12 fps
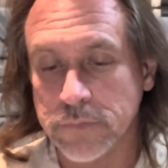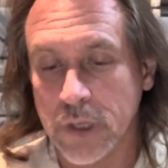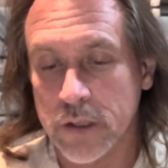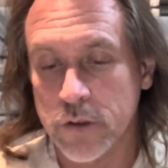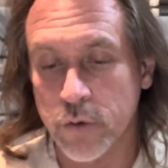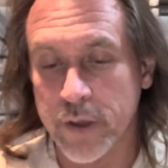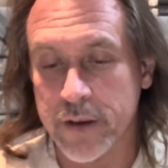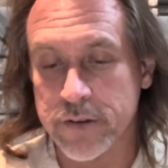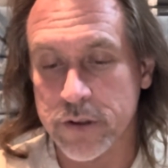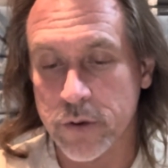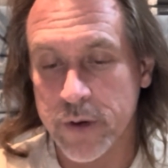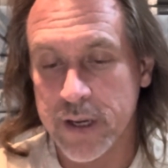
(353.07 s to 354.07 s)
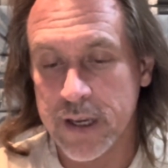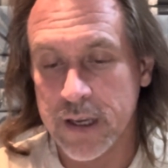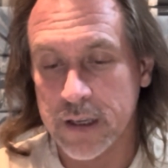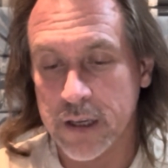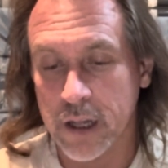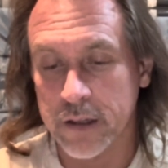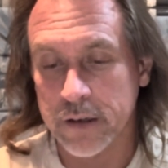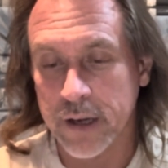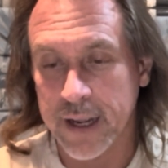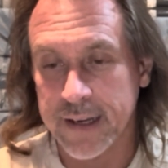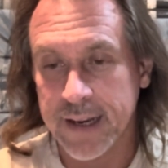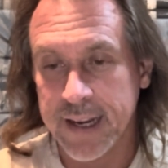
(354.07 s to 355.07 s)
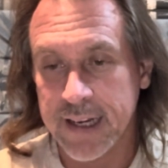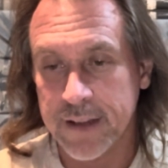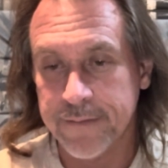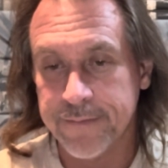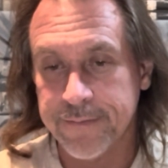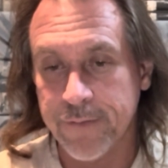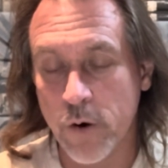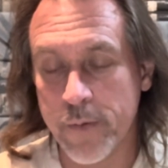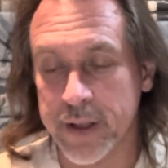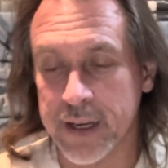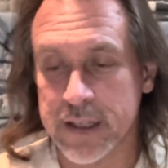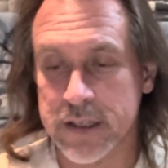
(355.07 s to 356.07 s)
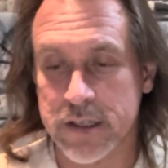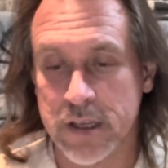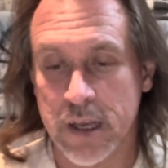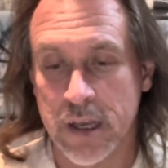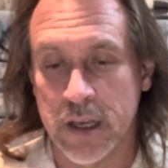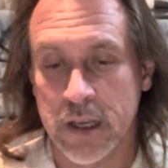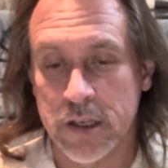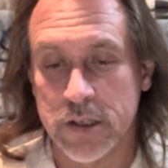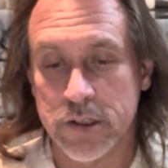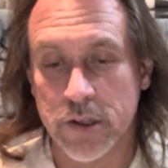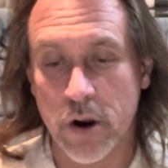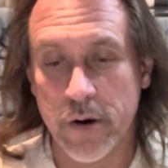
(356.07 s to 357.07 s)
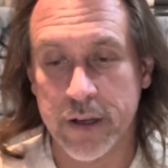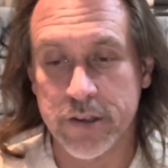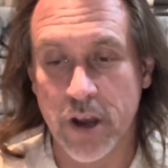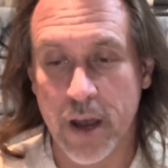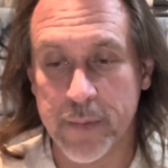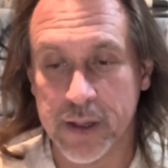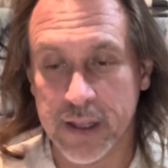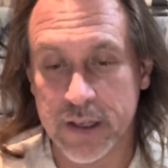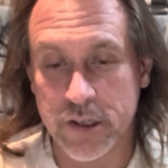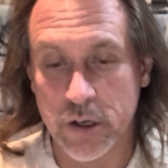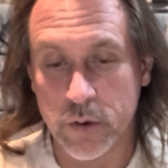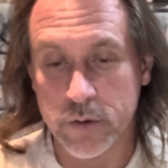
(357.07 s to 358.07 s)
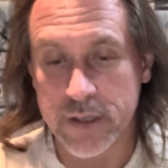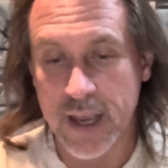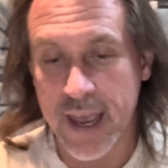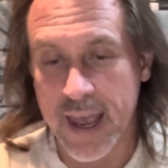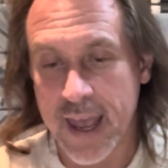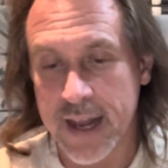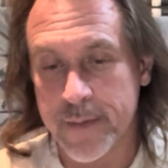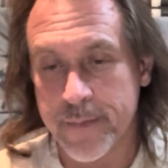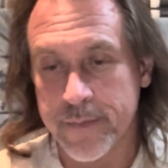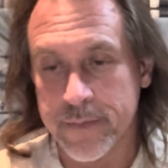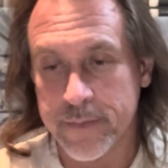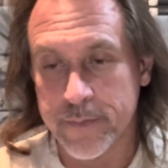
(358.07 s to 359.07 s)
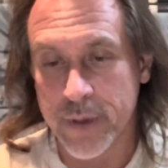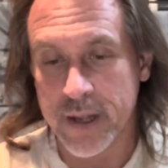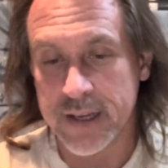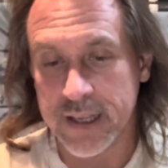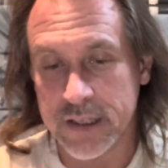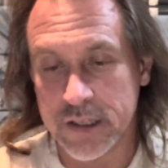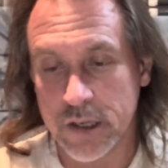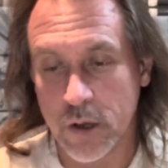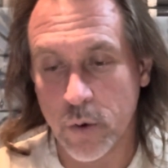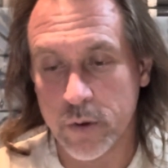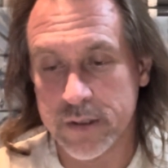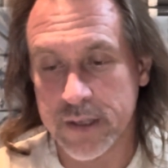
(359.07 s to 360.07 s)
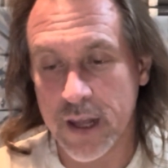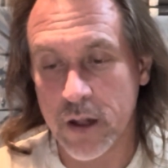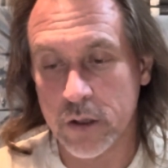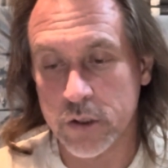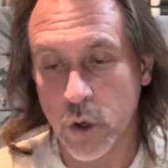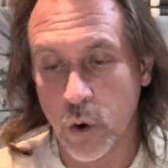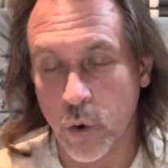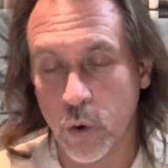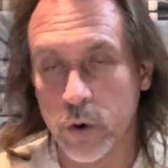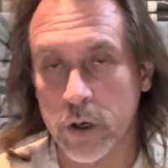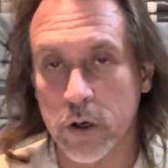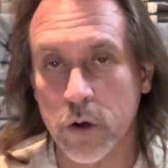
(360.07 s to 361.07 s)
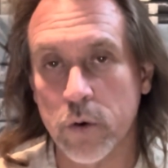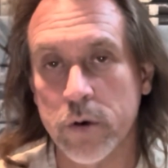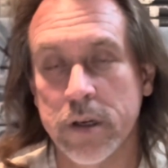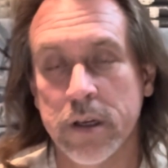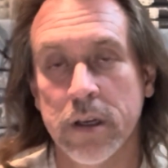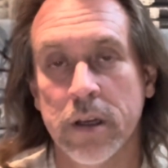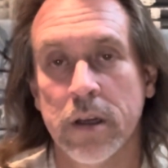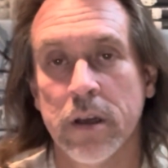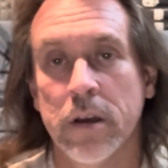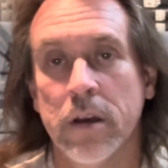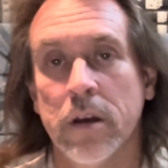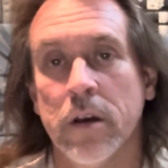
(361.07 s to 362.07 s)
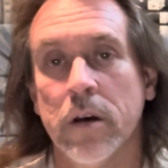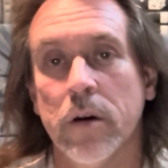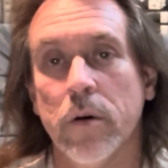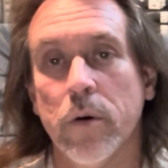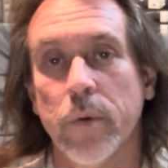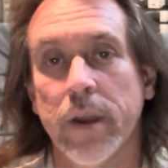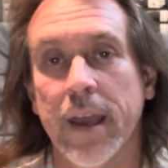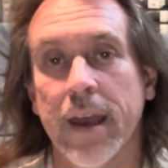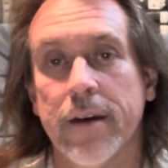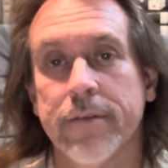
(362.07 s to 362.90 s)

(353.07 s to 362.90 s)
2003, color at 94 minutes, starring Tommy Lee Jones and Benicio del Toro. What we have